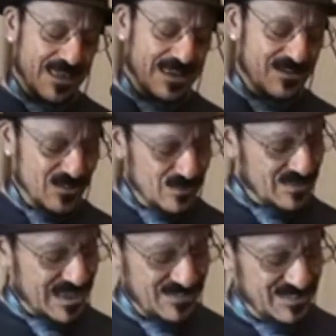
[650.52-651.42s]
In
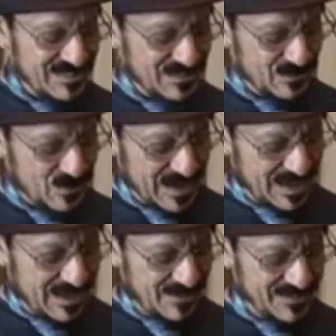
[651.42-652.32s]

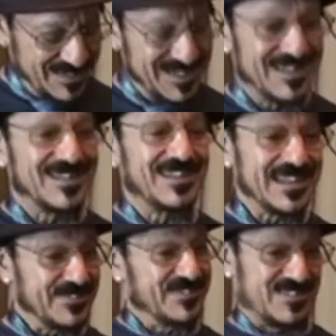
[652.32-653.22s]
2012,
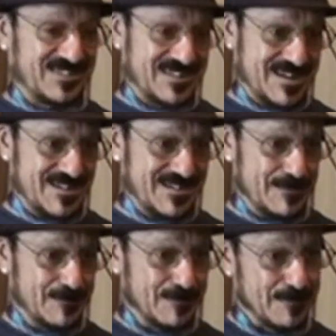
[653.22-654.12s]
Lyft started.
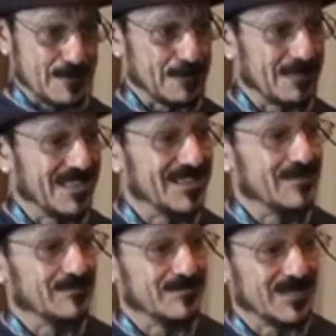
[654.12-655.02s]

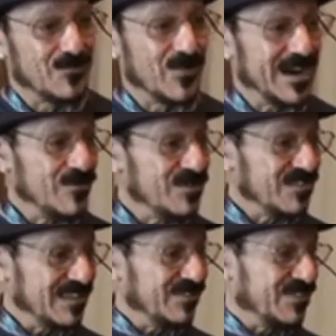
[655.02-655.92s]
Where
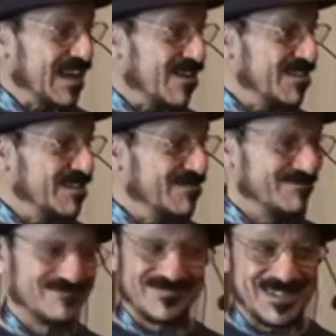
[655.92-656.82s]
was Lyft started?
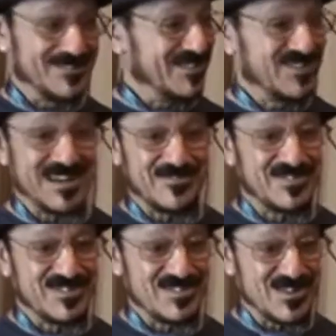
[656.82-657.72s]
Here in San
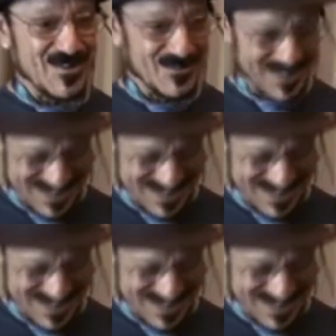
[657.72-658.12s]
Francisco.